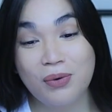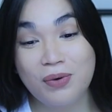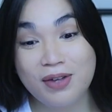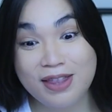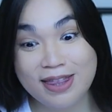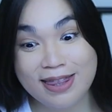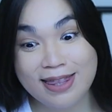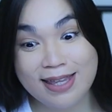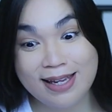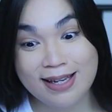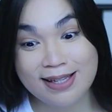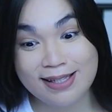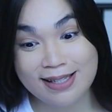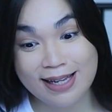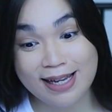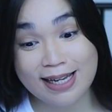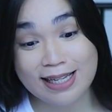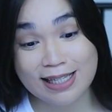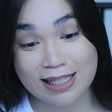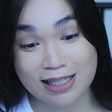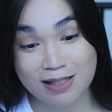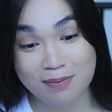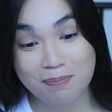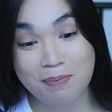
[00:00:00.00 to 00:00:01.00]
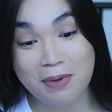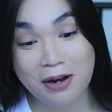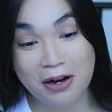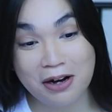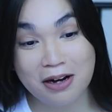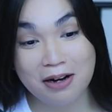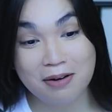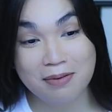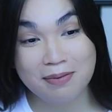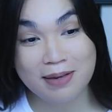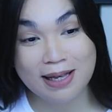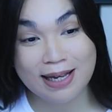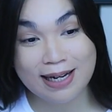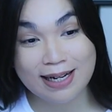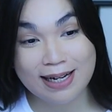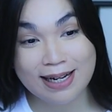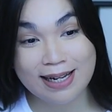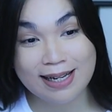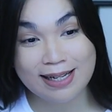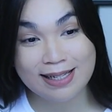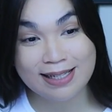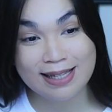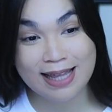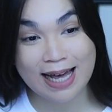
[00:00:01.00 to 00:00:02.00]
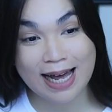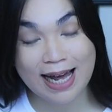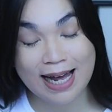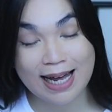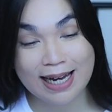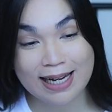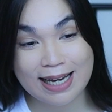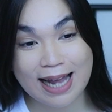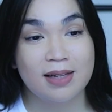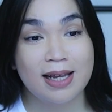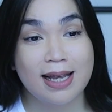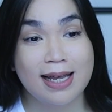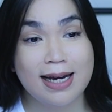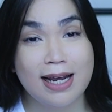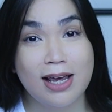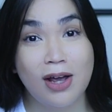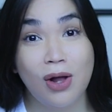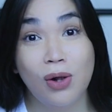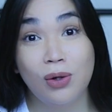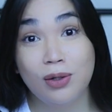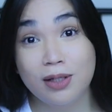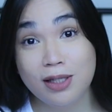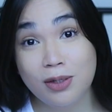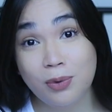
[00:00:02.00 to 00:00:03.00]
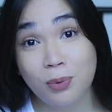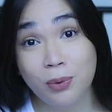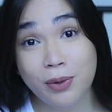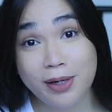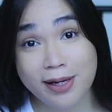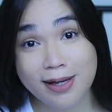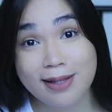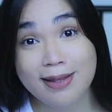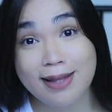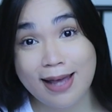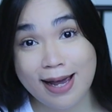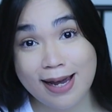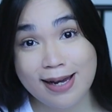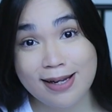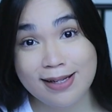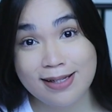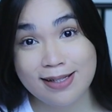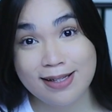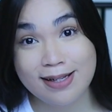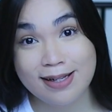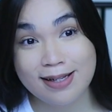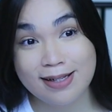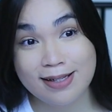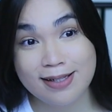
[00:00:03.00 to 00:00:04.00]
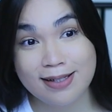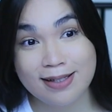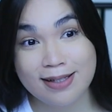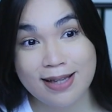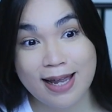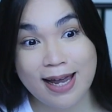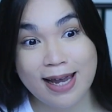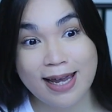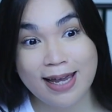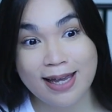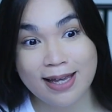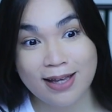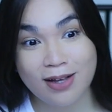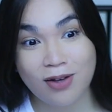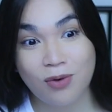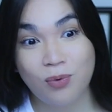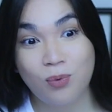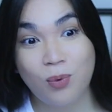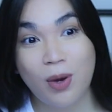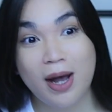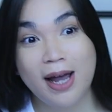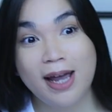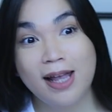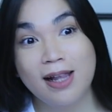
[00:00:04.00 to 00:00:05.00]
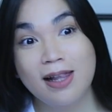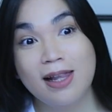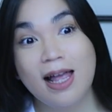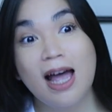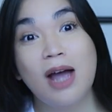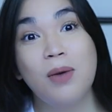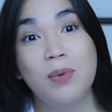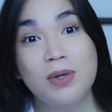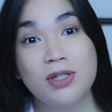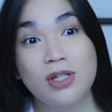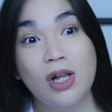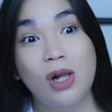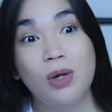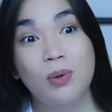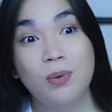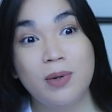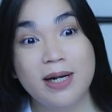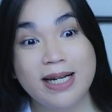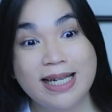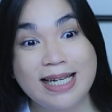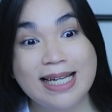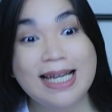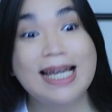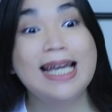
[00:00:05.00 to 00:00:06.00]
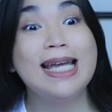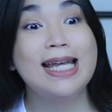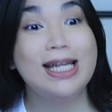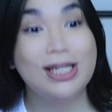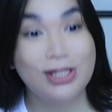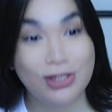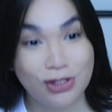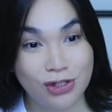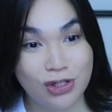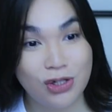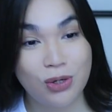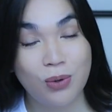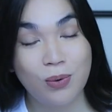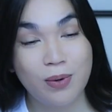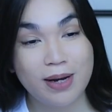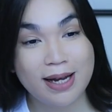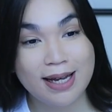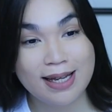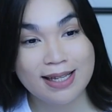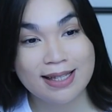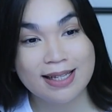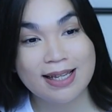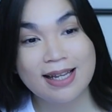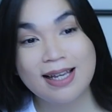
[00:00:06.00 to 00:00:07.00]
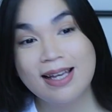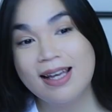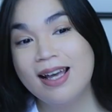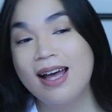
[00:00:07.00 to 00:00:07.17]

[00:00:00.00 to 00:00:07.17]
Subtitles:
with this experiment is that, and I only realized this like while I was already into it,